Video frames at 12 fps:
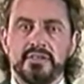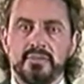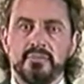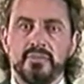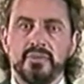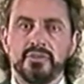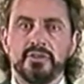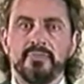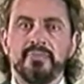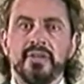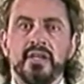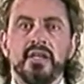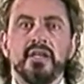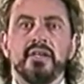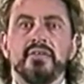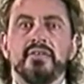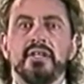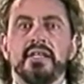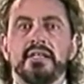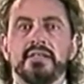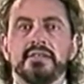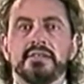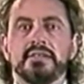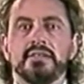symbols,
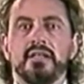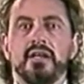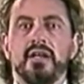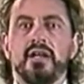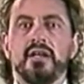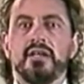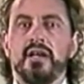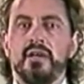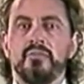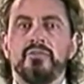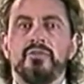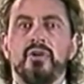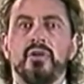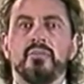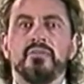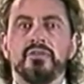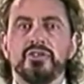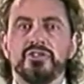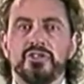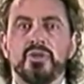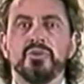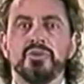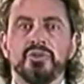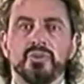these come from the
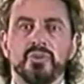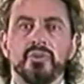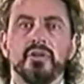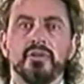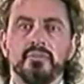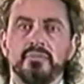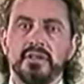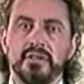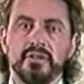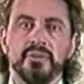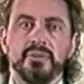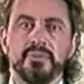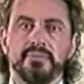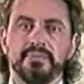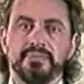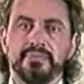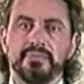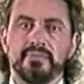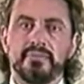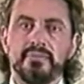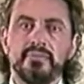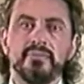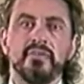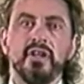social milieu.
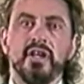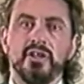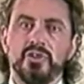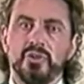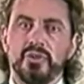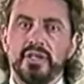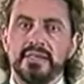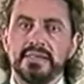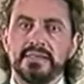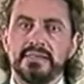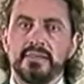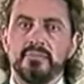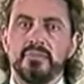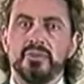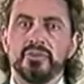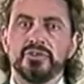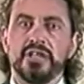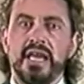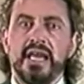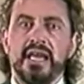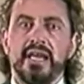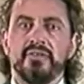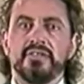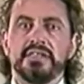Jungian symbols
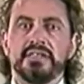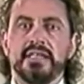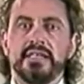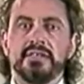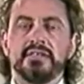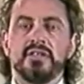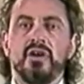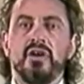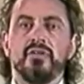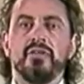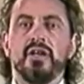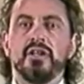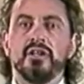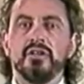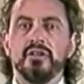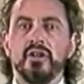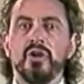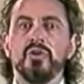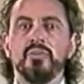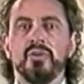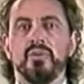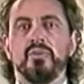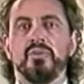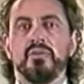have a sense of a
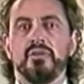global